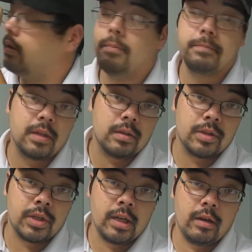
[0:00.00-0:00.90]
up there on the
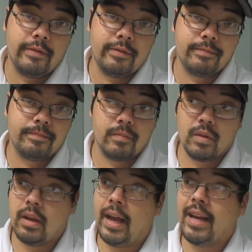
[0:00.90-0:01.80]
shelf,
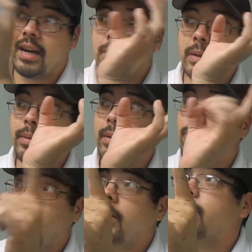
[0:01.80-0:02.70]
and I'm gonna put up
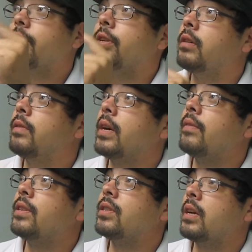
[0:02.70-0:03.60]
regular shelving,
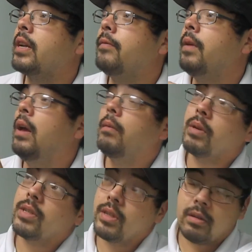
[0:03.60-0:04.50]
I've decided,
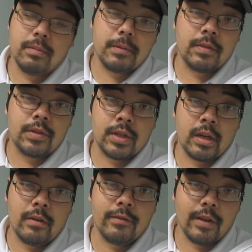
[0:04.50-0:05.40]
but it's gonna go up there on the
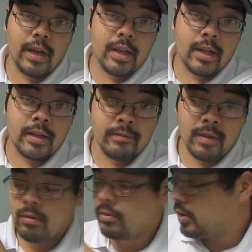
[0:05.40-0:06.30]
shelf, and
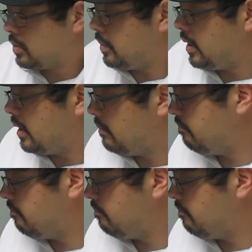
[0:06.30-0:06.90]
it will just be